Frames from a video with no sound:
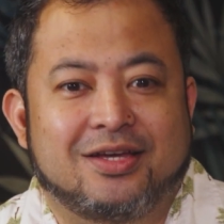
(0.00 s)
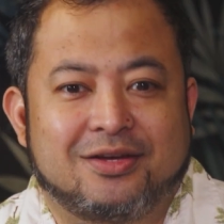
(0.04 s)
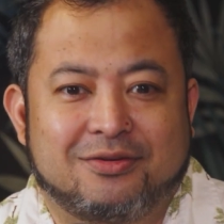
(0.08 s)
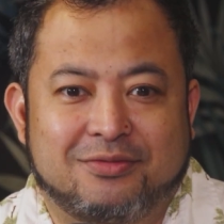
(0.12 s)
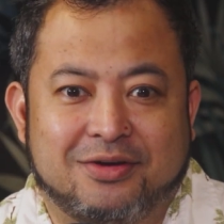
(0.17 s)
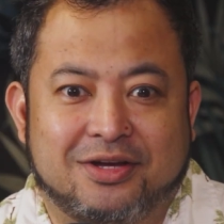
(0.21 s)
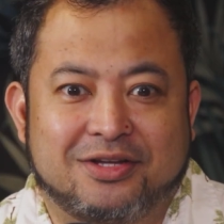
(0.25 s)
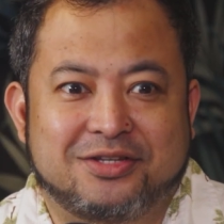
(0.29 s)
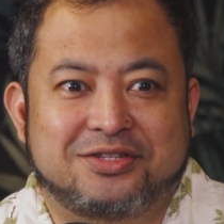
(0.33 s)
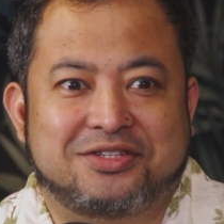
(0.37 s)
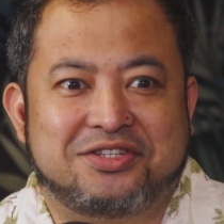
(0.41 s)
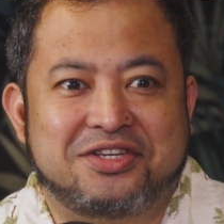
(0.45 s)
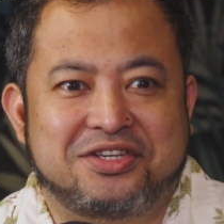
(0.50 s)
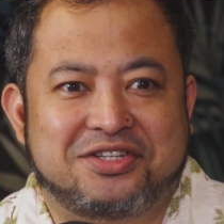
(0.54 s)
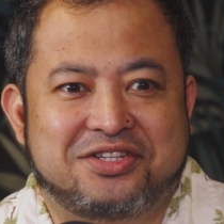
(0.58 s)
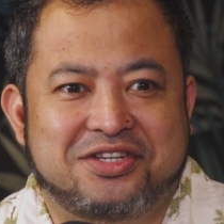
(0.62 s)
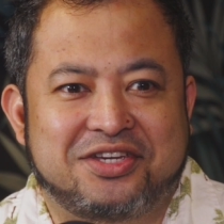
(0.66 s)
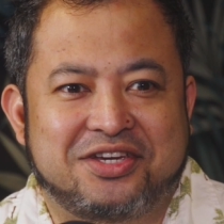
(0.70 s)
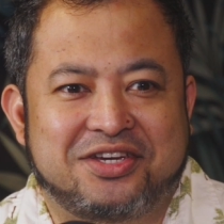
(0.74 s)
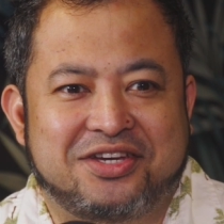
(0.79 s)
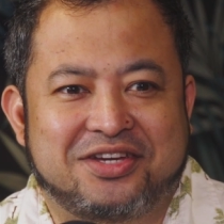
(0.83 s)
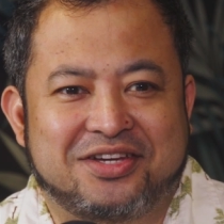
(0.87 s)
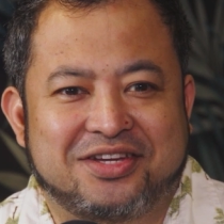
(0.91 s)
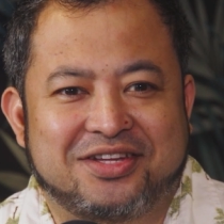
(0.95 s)
Well,
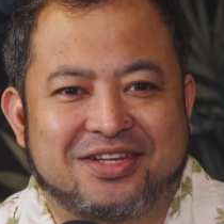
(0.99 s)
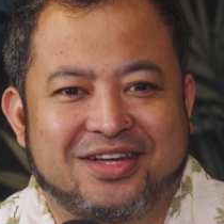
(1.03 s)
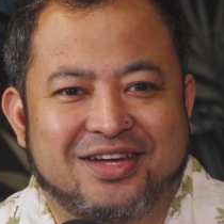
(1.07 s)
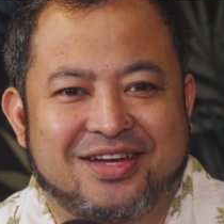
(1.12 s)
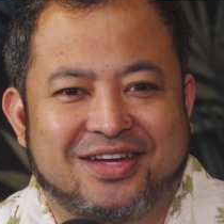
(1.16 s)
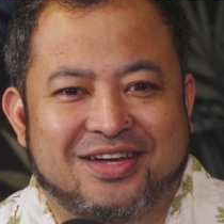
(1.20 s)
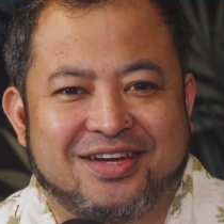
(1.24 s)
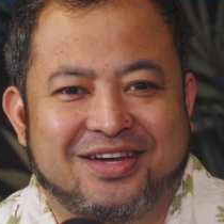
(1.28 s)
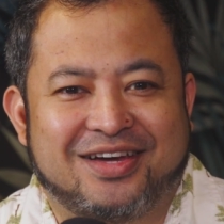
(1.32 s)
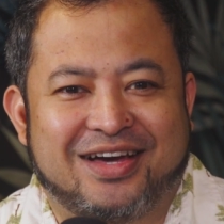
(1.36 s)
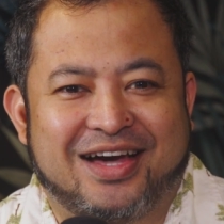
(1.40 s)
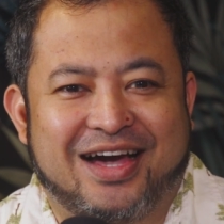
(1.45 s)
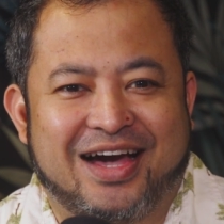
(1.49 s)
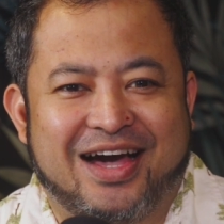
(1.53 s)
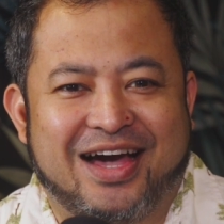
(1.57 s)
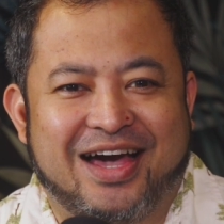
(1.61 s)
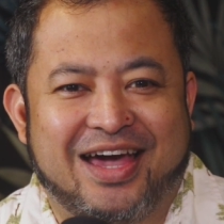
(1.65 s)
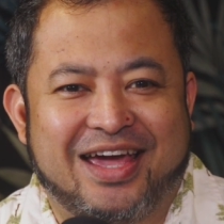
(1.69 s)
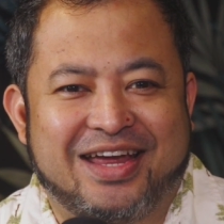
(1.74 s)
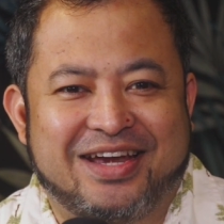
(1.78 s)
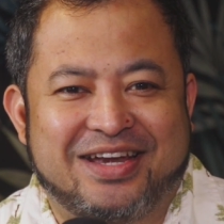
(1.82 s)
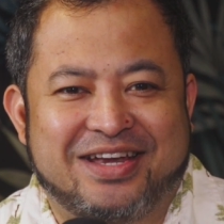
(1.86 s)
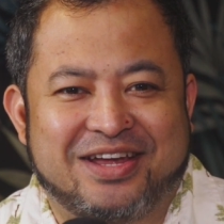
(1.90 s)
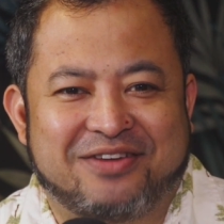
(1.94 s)
sisig,
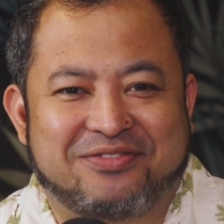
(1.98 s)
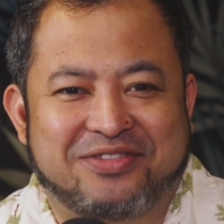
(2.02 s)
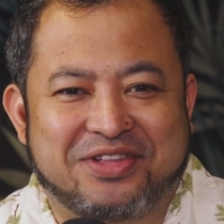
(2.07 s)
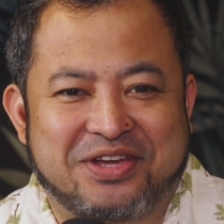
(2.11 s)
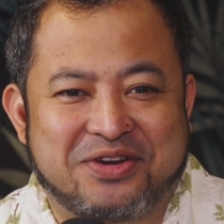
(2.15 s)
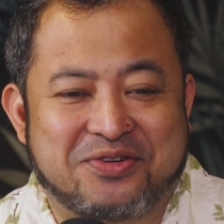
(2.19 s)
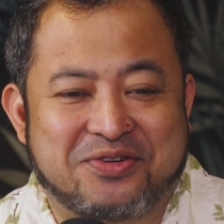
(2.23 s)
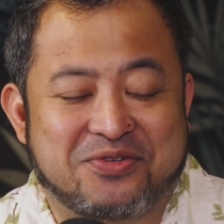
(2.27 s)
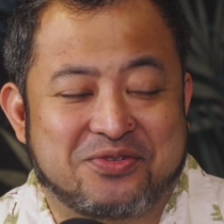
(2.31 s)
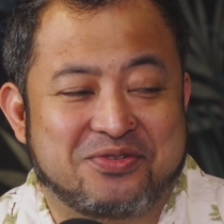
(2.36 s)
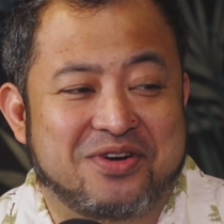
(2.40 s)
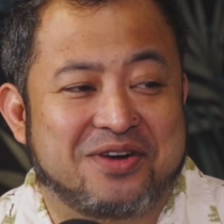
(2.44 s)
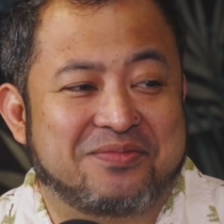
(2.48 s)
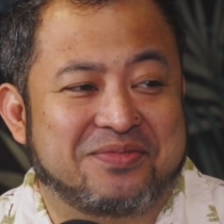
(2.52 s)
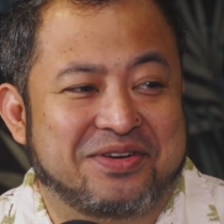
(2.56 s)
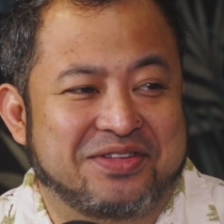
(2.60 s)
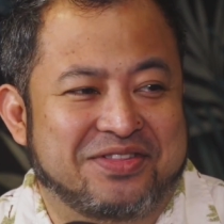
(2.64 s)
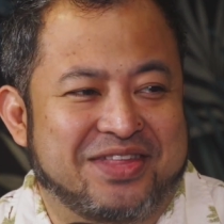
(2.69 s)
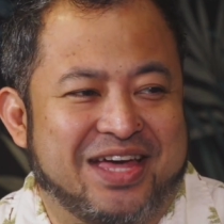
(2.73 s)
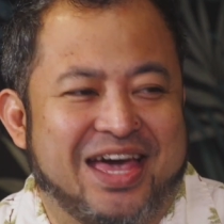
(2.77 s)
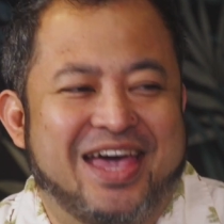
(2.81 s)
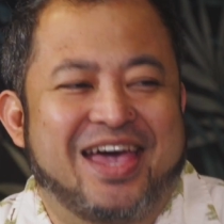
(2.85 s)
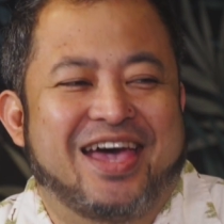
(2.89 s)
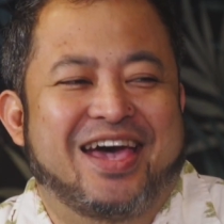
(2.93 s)
I definitely grew up on
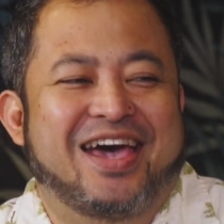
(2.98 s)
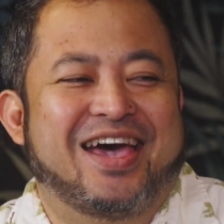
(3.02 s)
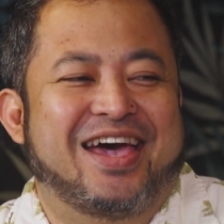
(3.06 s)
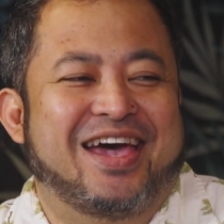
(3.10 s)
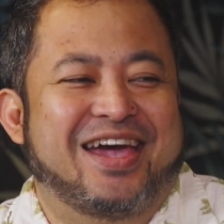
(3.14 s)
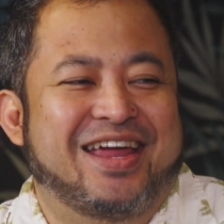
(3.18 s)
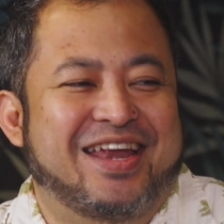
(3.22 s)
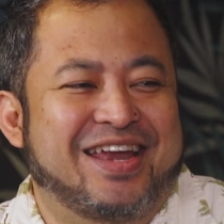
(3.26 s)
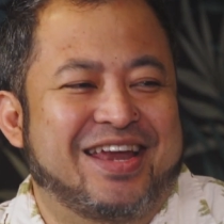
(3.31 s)
that.